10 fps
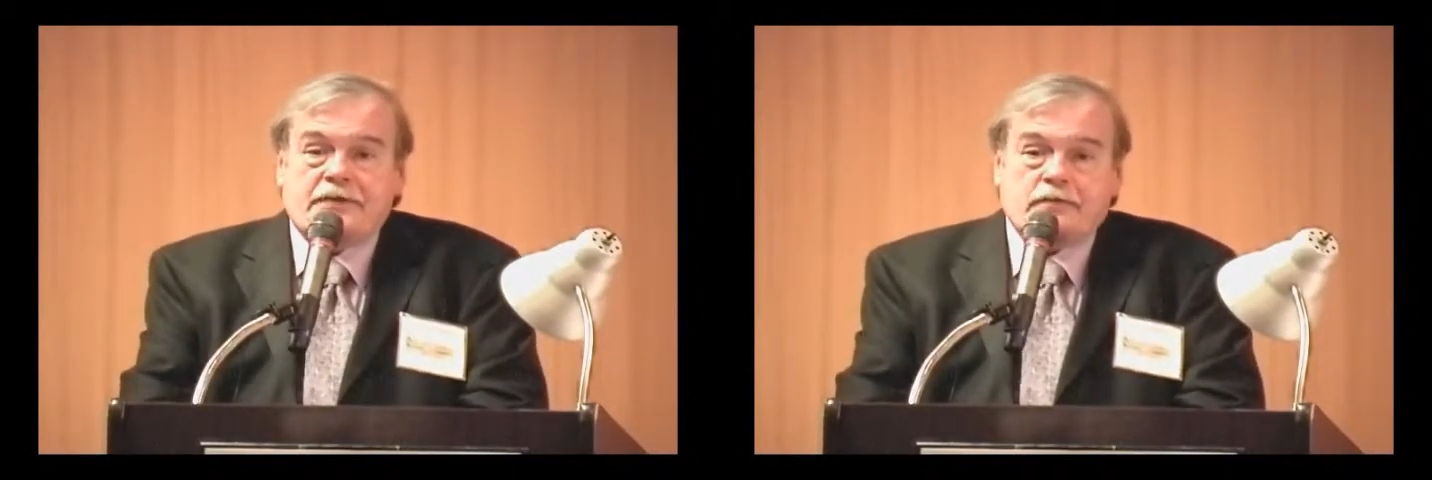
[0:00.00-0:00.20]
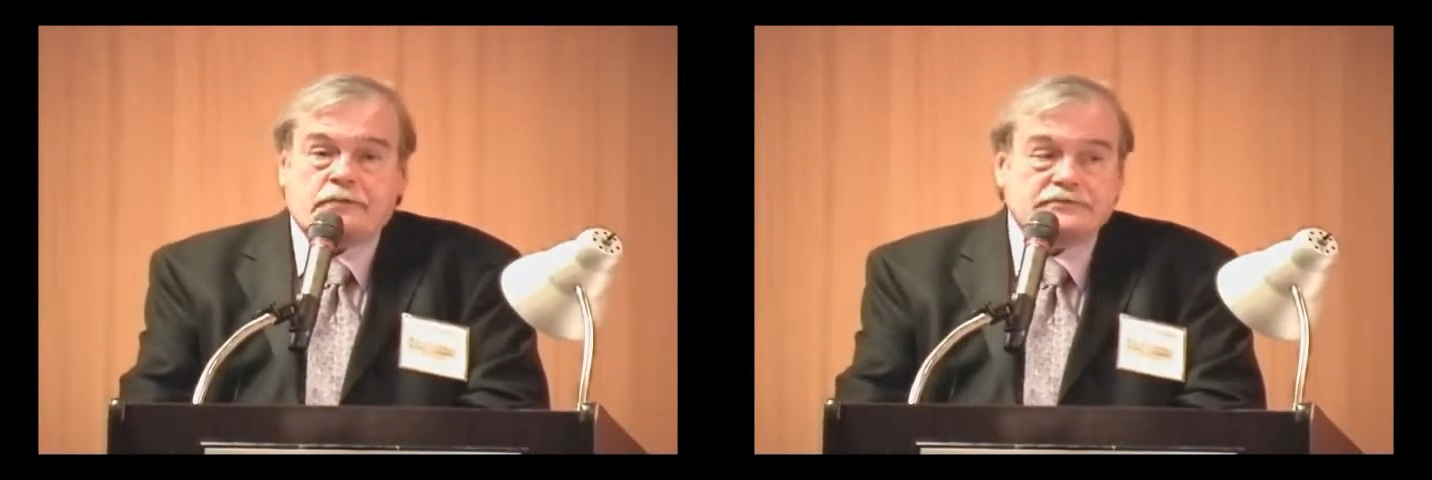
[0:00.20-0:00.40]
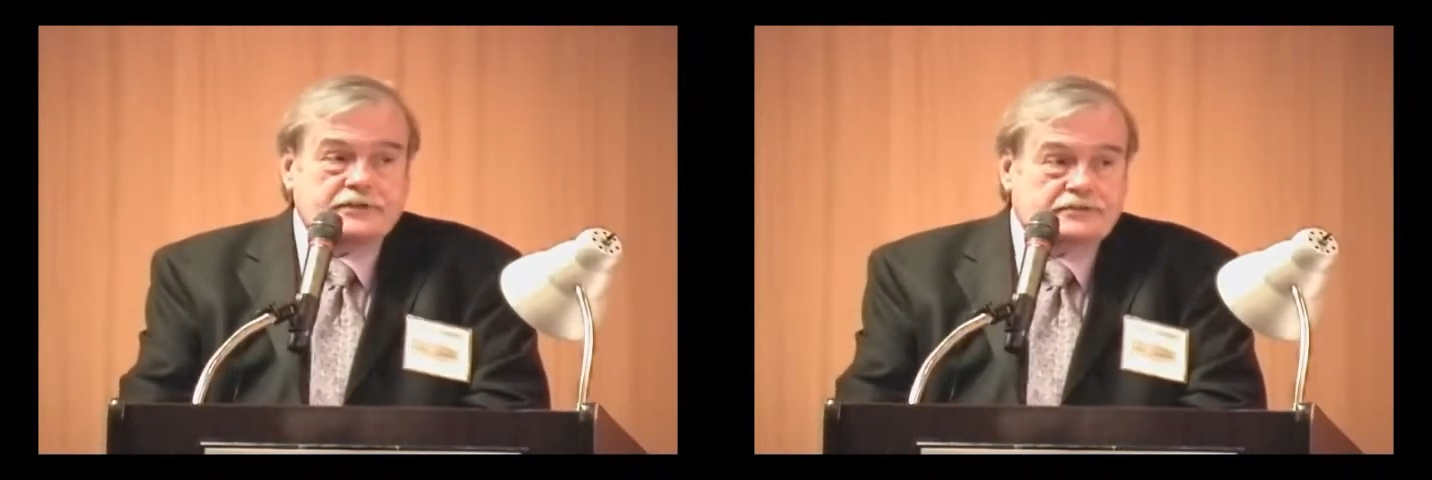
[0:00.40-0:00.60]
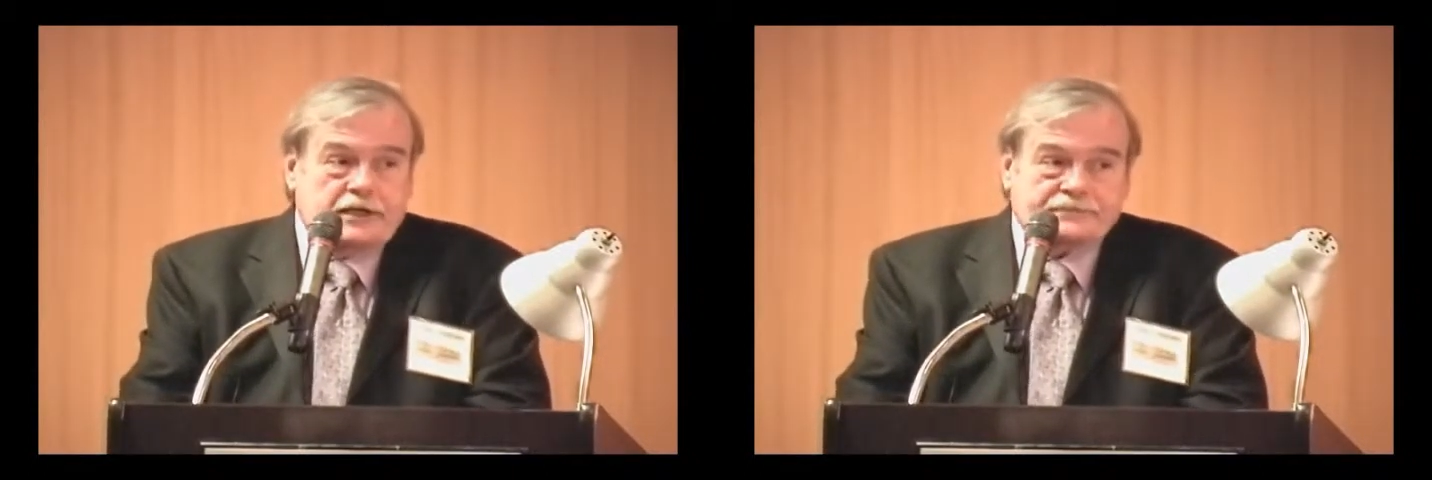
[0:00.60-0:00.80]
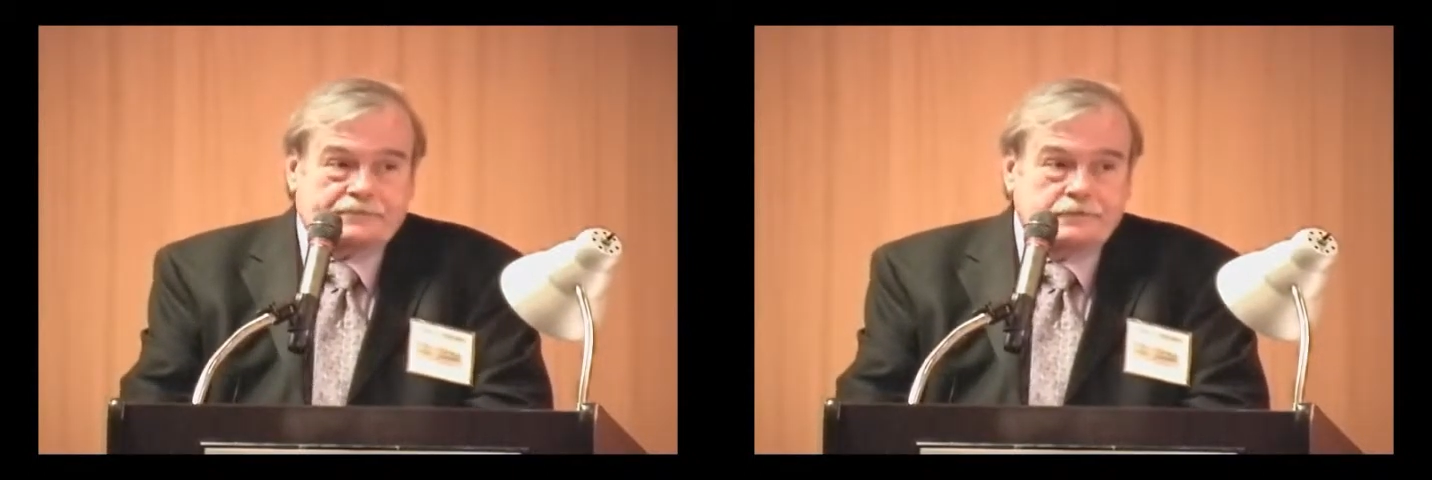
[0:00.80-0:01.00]
they were
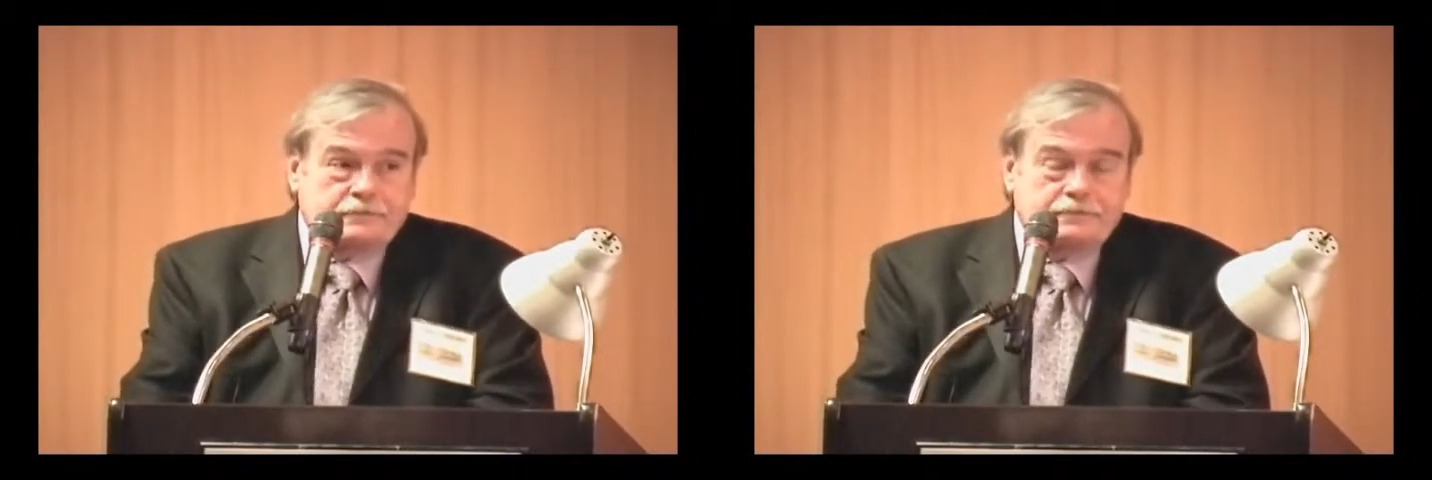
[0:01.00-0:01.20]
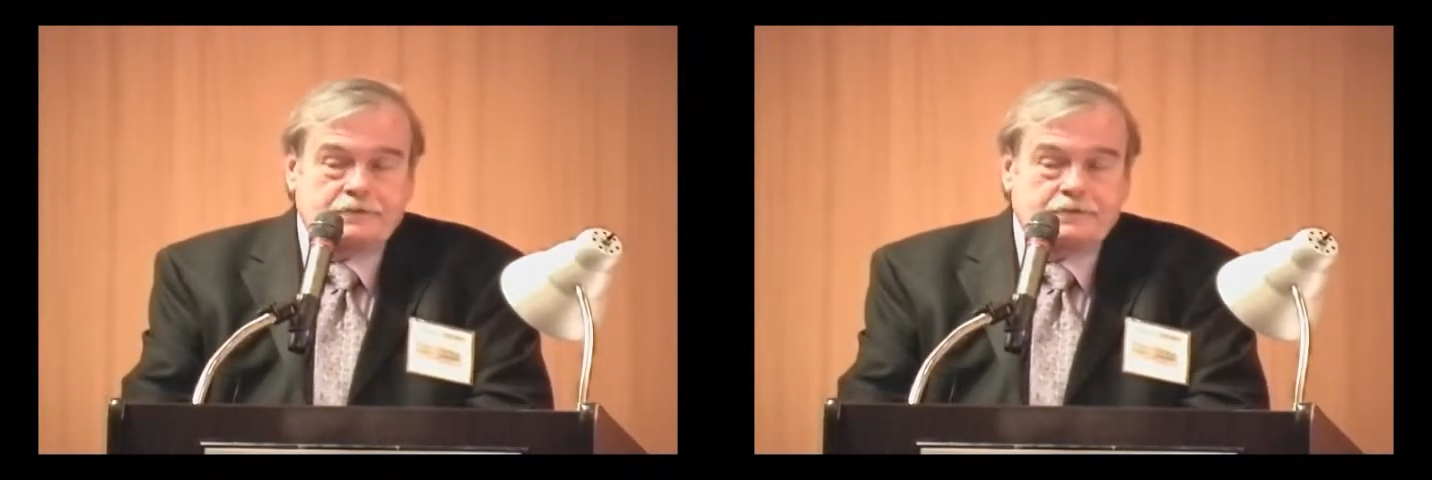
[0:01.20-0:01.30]
successful.